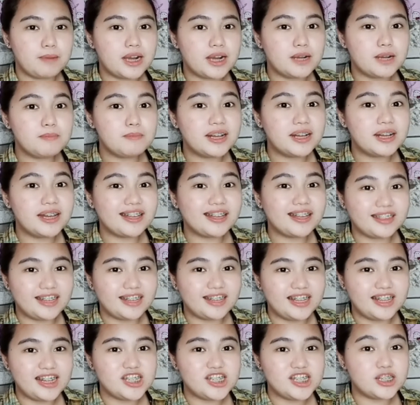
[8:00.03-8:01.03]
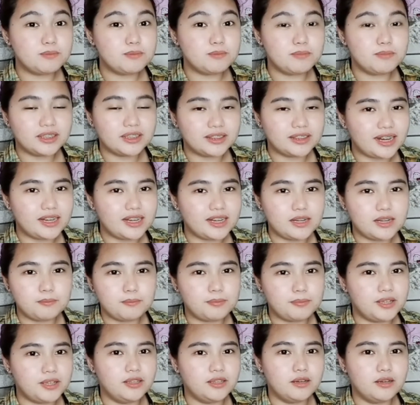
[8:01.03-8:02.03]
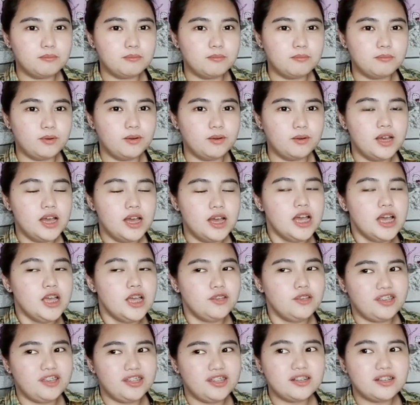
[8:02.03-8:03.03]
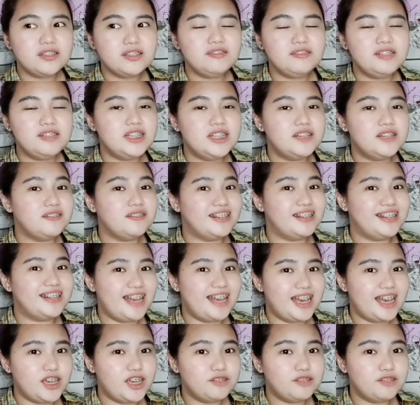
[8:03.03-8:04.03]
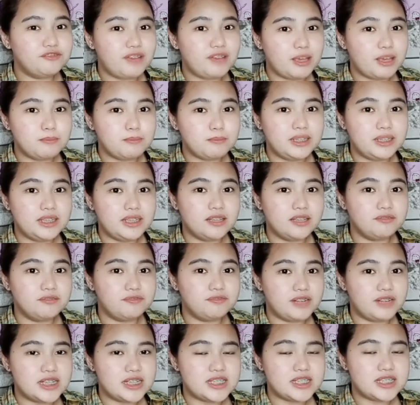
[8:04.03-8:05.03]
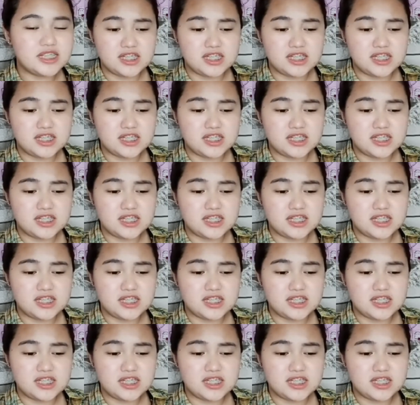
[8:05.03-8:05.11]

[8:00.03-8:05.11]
mag-acknowledge and mag-try ng product mo. You cannot really rely on family and friends.